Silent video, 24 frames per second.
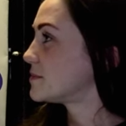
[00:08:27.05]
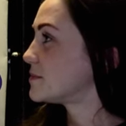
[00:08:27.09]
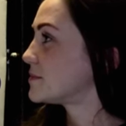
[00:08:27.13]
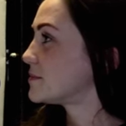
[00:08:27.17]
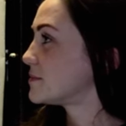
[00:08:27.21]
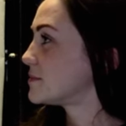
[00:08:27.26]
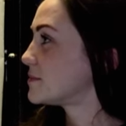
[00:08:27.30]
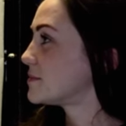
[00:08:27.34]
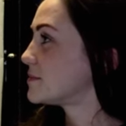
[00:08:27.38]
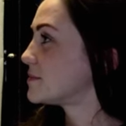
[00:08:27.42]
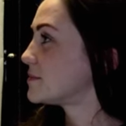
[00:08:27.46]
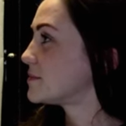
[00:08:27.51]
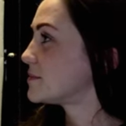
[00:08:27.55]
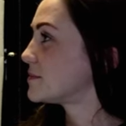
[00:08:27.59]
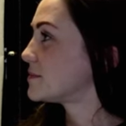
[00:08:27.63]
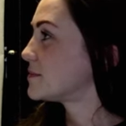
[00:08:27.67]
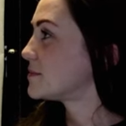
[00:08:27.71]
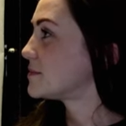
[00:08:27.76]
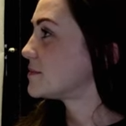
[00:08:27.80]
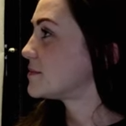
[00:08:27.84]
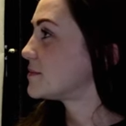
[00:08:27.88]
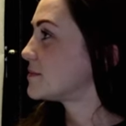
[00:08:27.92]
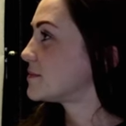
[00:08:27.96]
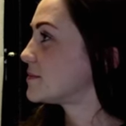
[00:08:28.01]

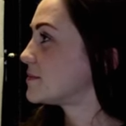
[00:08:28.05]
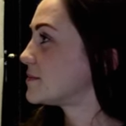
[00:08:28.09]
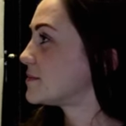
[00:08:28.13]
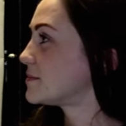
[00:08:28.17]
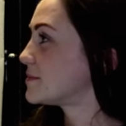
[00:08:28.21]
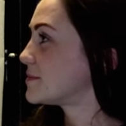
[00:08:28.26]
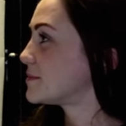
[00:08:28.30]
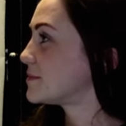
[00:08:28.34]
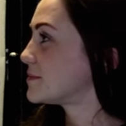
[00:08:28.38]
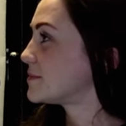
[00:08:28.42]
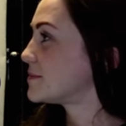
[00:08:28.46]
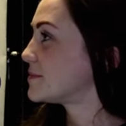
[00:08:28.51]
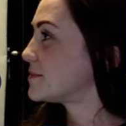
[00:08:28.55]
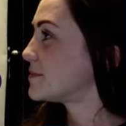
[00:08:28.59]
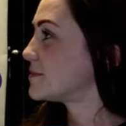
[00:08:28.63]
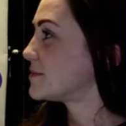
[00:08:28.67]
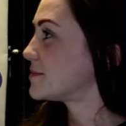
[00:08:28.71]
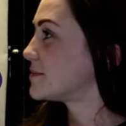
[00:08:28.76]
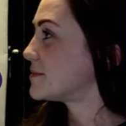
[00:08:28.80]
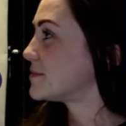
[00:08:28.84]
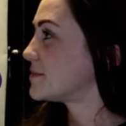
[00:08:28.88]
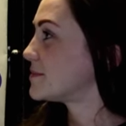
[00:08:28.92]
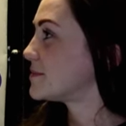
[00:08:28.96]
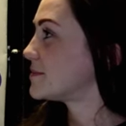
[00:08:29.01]

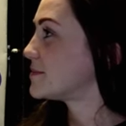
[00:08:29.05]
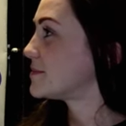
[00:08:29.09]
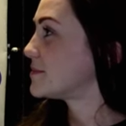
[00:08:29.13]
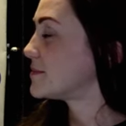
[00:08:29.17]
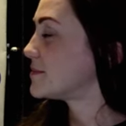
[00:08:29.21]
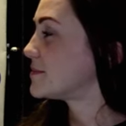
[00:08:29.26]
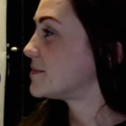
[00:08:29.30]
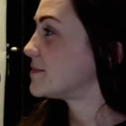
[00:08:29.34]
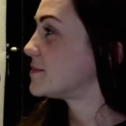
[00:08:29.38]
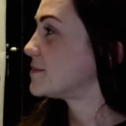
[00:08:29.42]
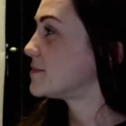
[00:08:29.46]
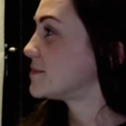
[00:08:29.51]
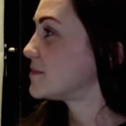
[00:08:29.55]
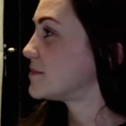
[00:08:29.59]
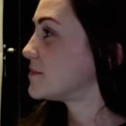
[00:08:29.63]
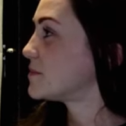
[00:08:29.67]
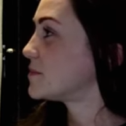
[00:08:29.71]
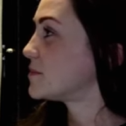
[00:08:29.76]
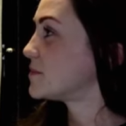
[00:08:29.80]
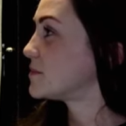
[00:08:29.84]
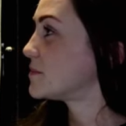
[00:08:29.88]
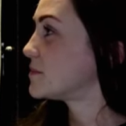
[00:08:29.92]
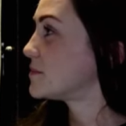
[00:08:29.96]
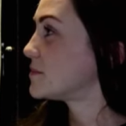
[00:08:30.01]

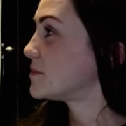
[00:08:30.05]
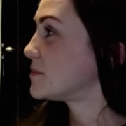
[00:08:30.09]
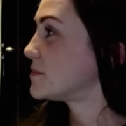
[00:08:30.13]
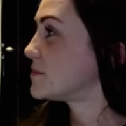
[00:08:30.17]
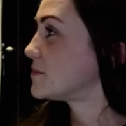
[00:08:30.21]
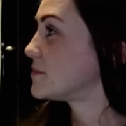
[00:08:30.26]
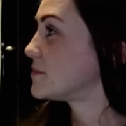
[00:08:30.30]
No words are spoken by the person on screen.